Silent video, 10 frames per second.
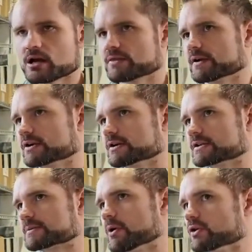There
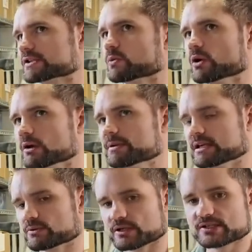supposedly will be
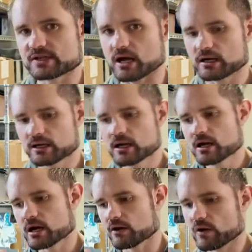a restock
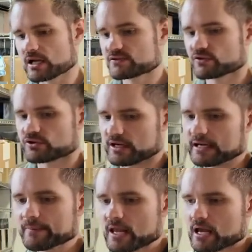of Wildsville
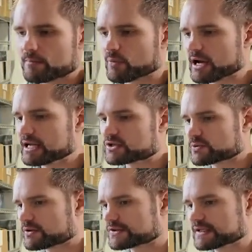Drain, but it's
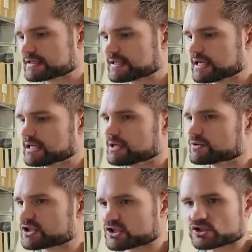one of those things that it
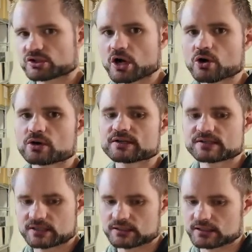was just slow,
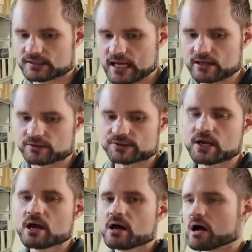consistent sales
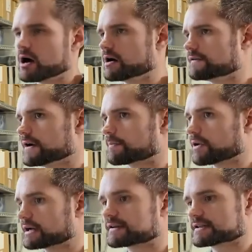of a
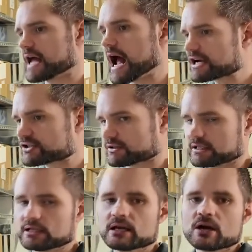product that is
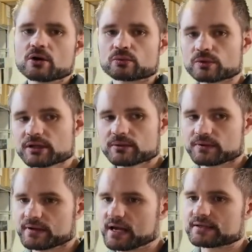actually really,
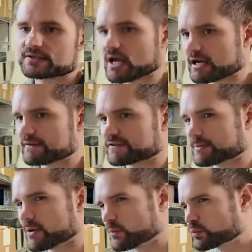really highly sought after,
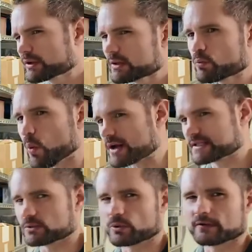but really
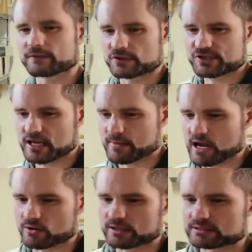wasn't when it first came
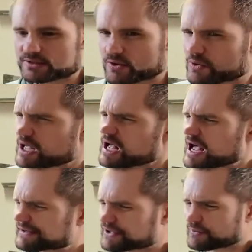out. And so,
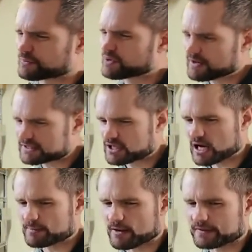I don't know, we'll have to
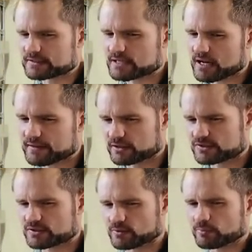talk about things that I think are
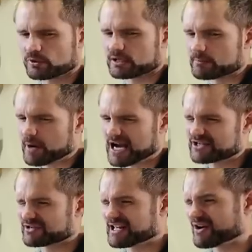still pretty good
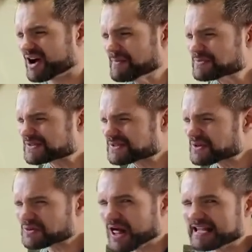buys right now. I'm
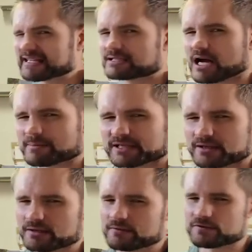still liking
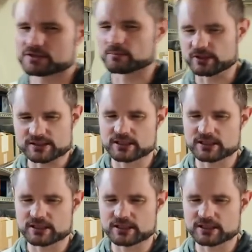Dominaria for some reason.